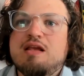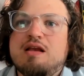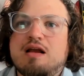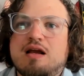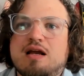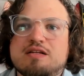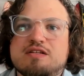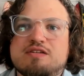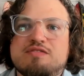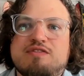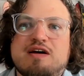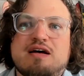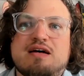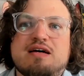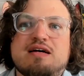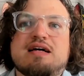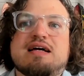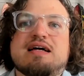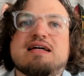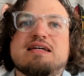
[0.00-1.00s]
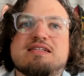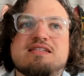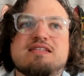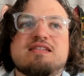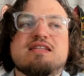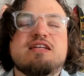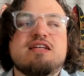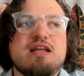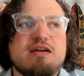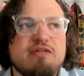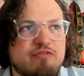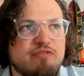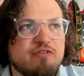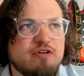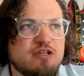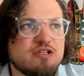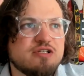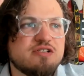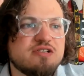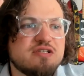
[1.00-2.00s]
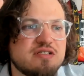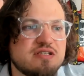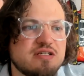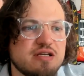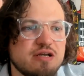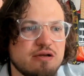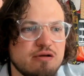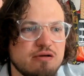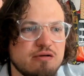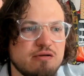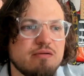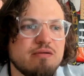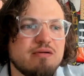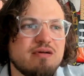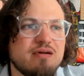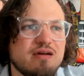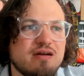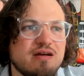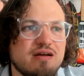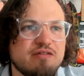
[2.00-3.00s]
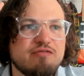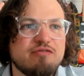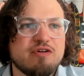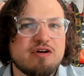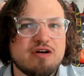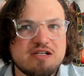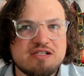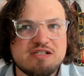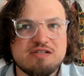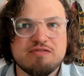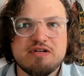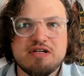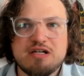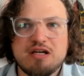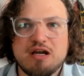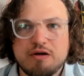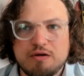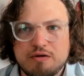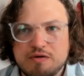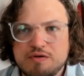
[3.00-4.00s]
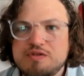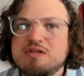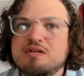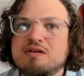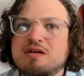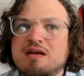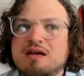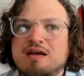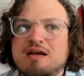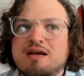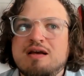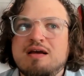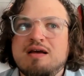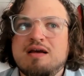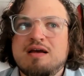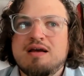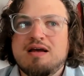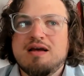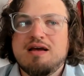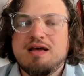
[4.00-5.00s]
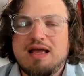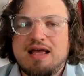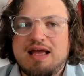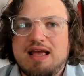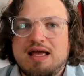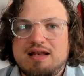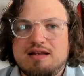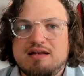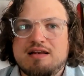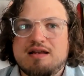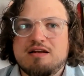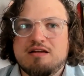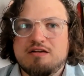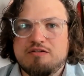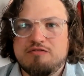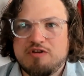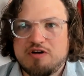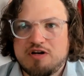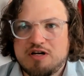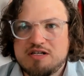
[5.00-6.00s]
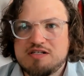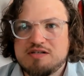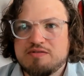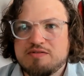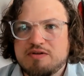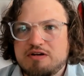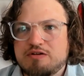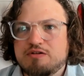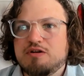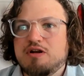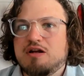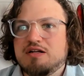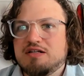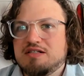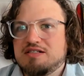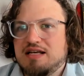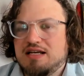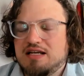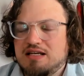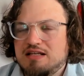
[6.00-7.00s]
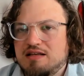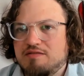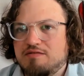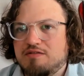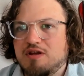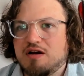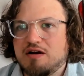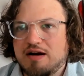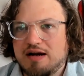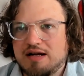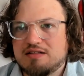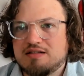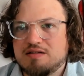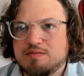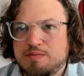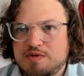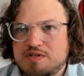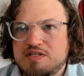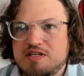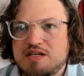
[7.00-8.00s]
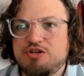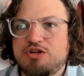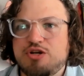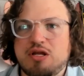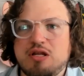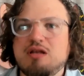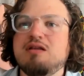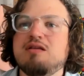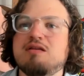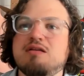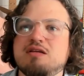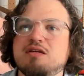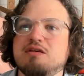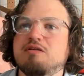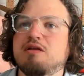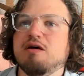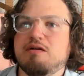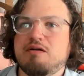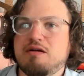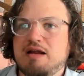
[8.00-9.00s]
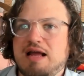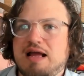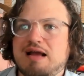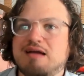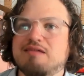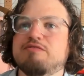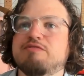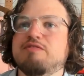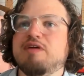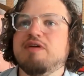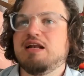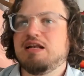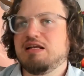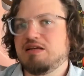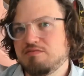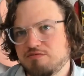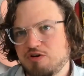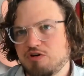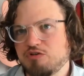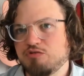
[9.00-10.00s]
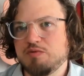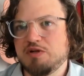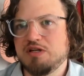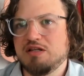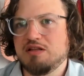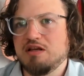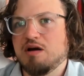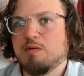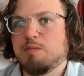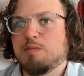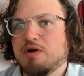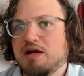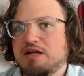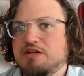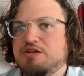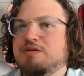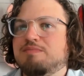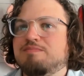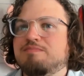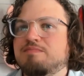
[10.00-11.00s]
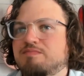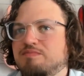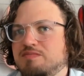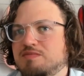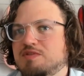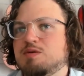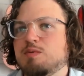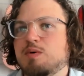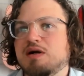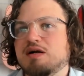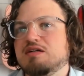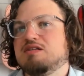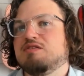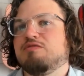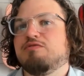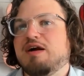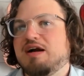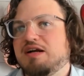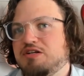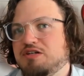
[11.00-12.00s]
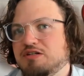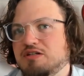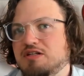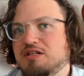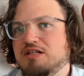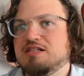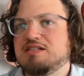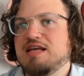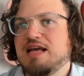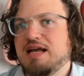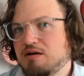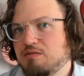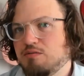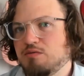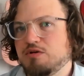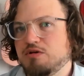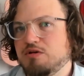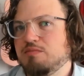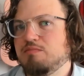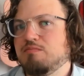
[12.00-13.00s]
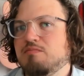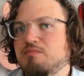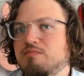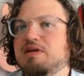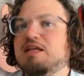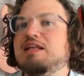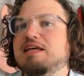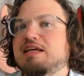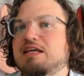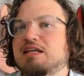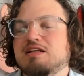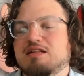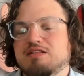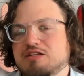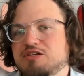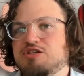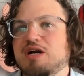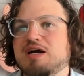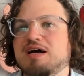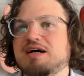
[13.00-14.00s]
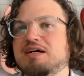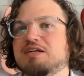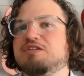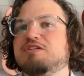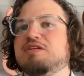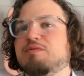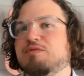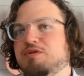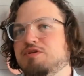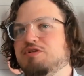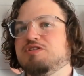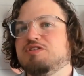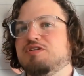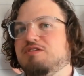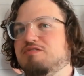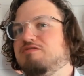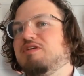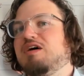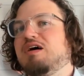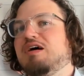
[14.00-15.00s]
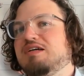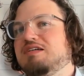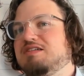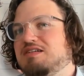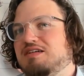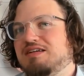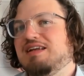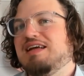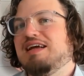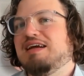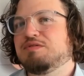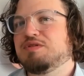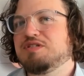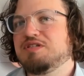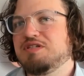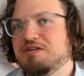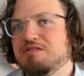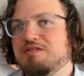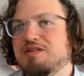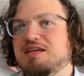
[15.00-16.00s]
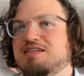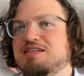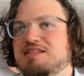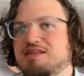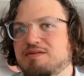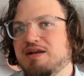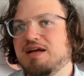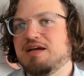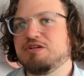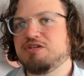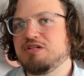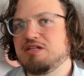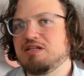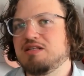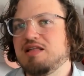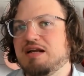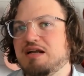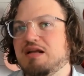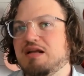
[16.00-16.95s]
As far as the difference to advisory goes, in an advisory or non-executive director position, you don't have any involvement in the operation. So whereas a fractional exec would be leading the charge, they wouldn't just advise on how to do this, they would actually then